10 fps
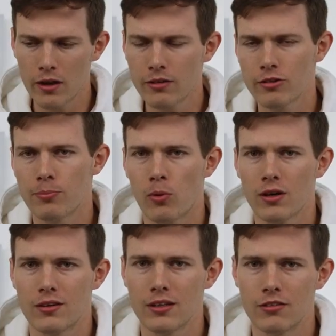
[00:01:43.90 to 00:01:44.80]
one other
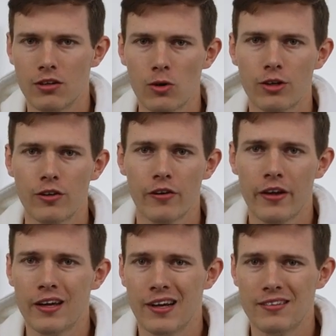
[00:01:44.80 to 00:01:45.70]
important thing to note here
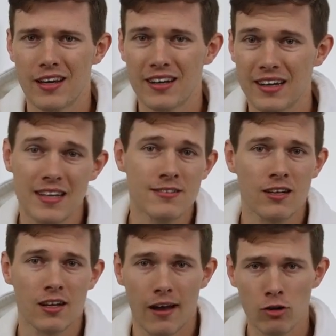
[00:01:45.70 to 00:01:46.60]
is that it is
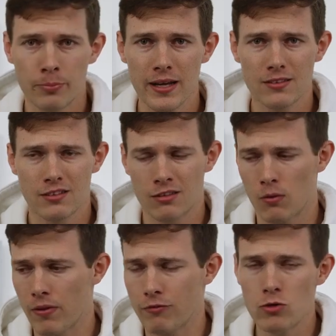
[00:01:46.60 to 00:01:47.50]
cloud-based.
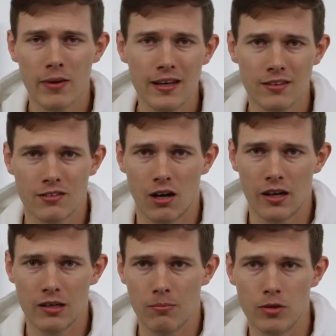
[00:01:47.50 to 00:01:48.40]
So if you make this
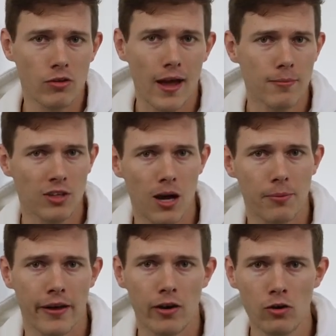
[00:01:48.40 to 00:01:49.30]
on your
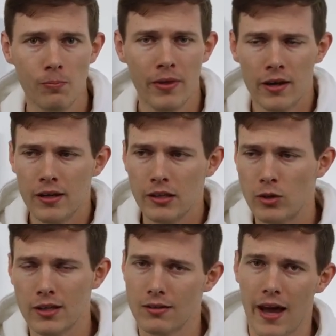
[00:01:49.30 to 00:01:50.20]
laptop at home,
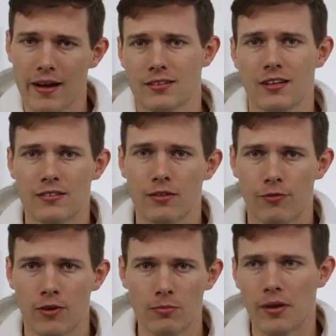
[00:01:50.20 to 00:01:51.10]
you can access it
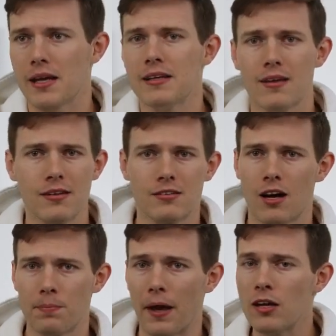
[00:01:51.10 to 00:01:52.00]
from any
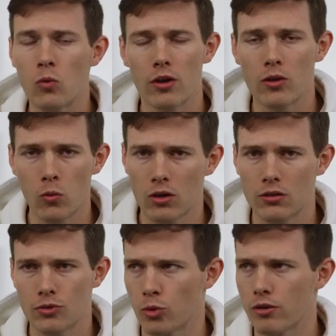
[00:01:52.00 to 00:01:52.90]
desktop anywhere in the
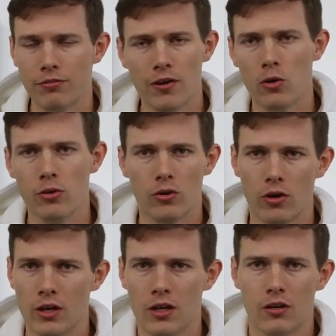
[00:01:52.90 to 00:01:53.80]
world, or your phone,
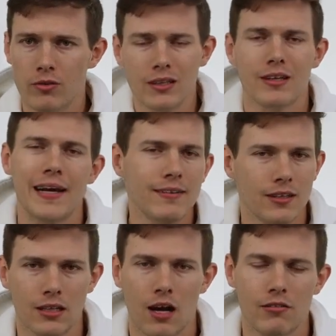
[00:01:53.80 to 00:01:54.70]
or really
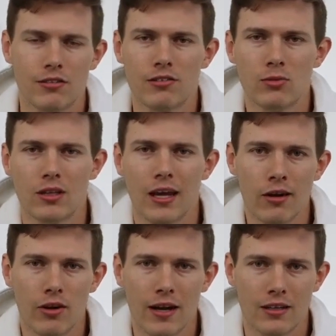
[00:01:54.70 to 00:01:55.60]
anything, obviously, with an
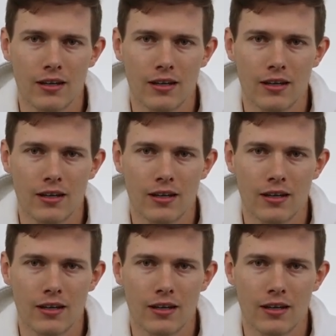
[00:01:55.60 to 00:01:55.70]
internet